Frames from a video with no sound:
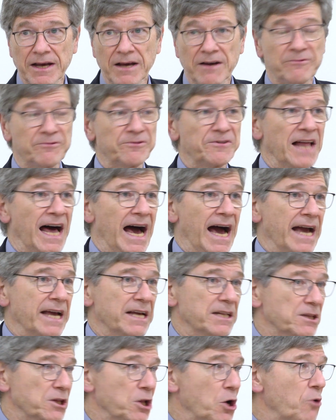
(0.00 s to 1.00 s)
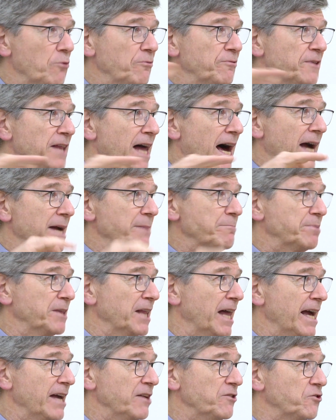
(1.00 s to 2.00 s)
flying low-flying
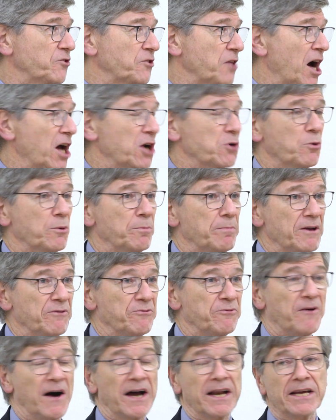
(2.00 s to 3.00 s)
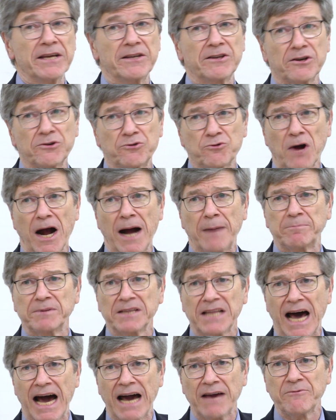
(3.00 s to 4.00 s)
planes thought it would be funny to drop
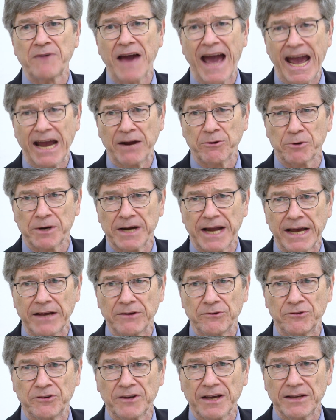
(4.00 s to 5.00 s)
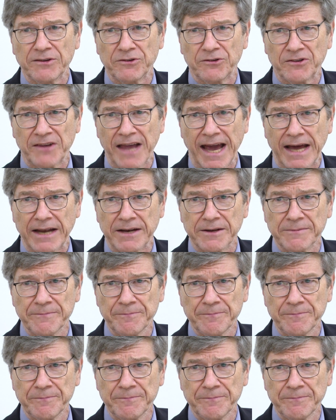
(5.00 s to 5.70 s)
live hand grenades instead.